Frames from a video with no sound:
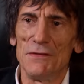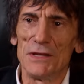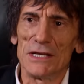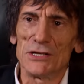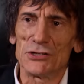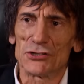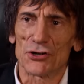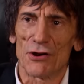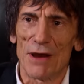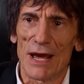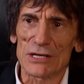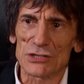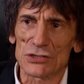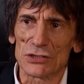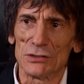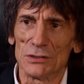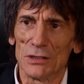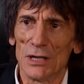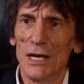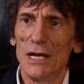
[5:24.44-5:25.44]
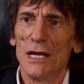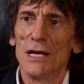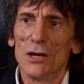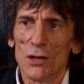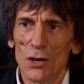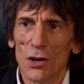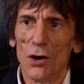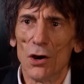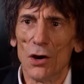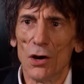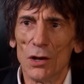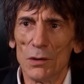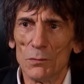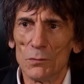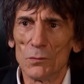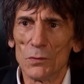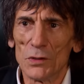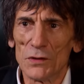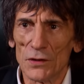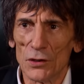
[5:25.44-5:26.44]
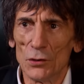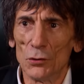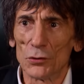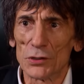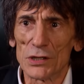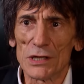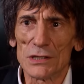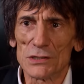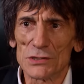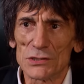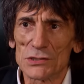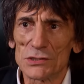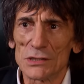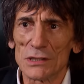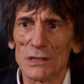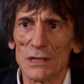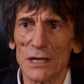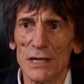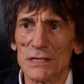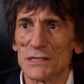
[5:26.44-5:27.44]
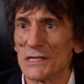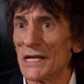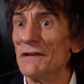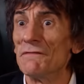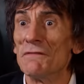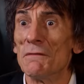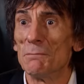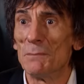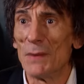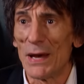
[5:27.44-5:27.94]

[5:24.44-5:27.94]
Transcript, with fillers: the interaction with the audience is even